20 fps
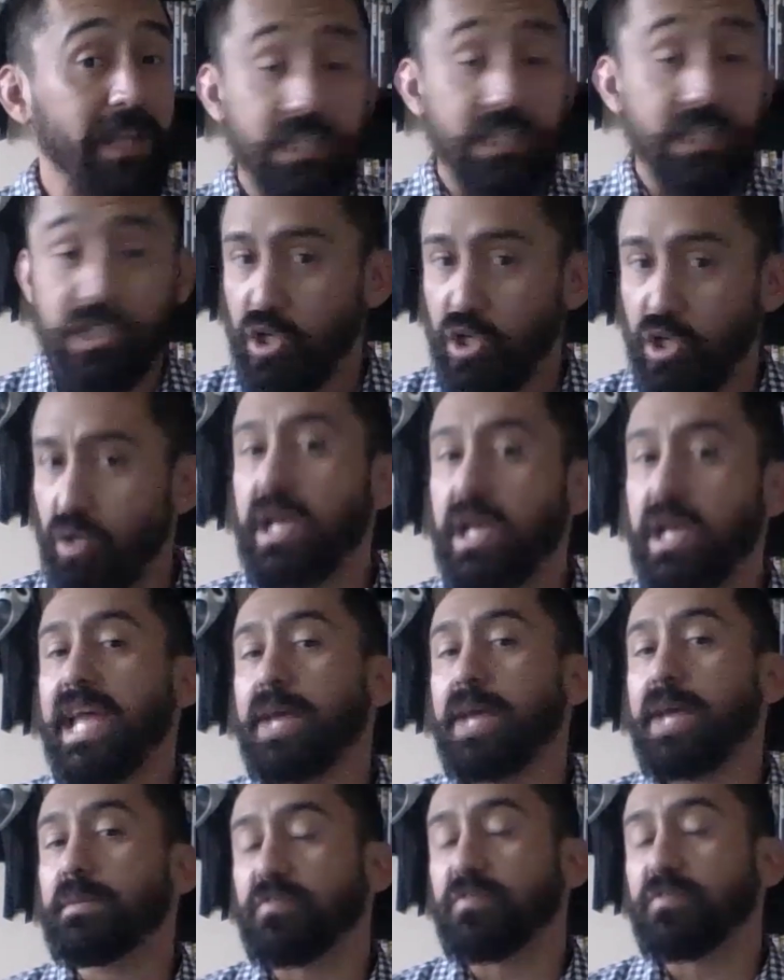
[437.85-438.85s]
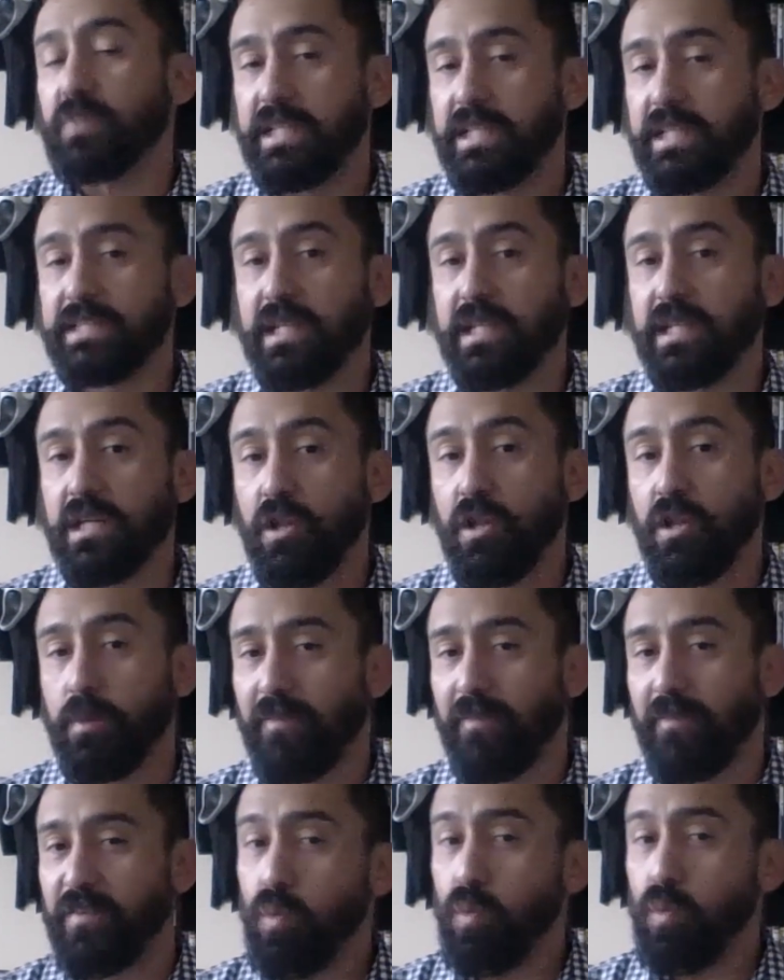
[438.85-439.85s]
Sure, it was released in color, but
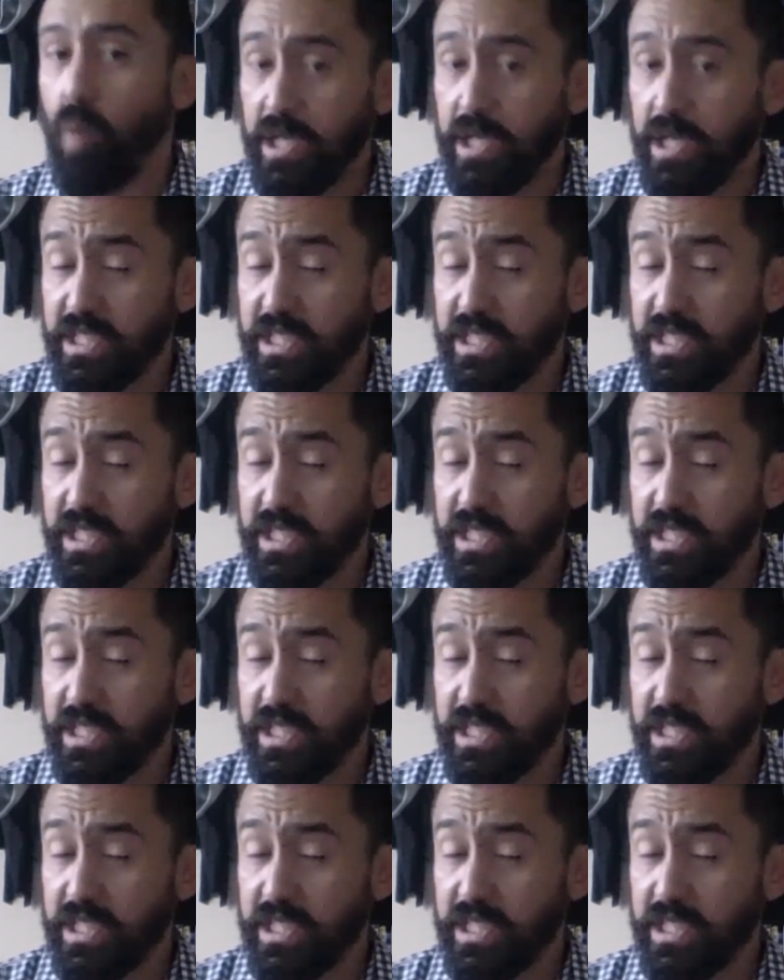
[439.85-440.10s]
if you watch